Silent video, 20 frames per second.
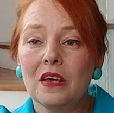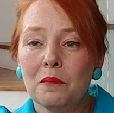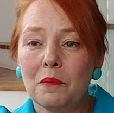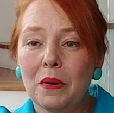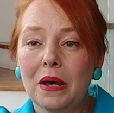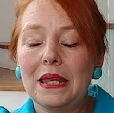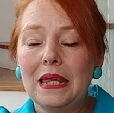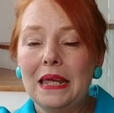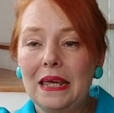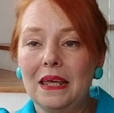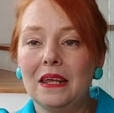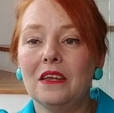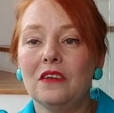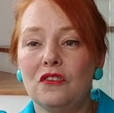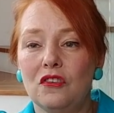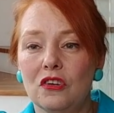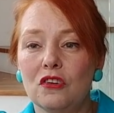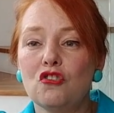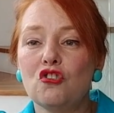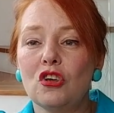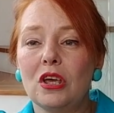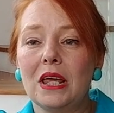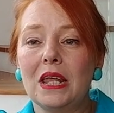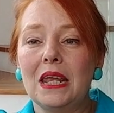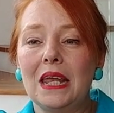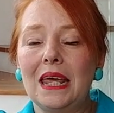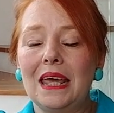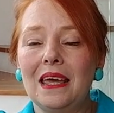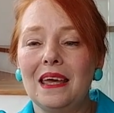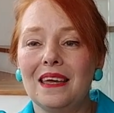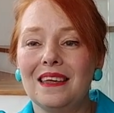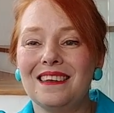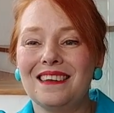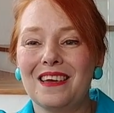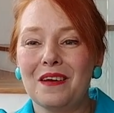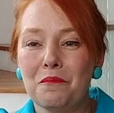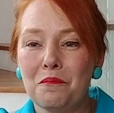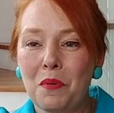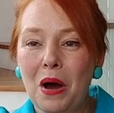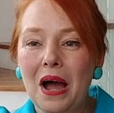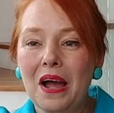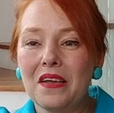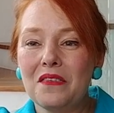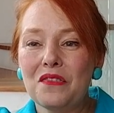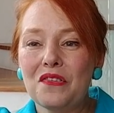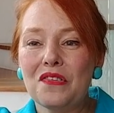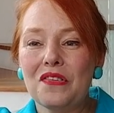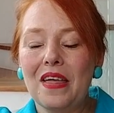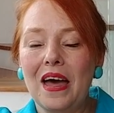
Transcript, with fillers: But in addition, it combines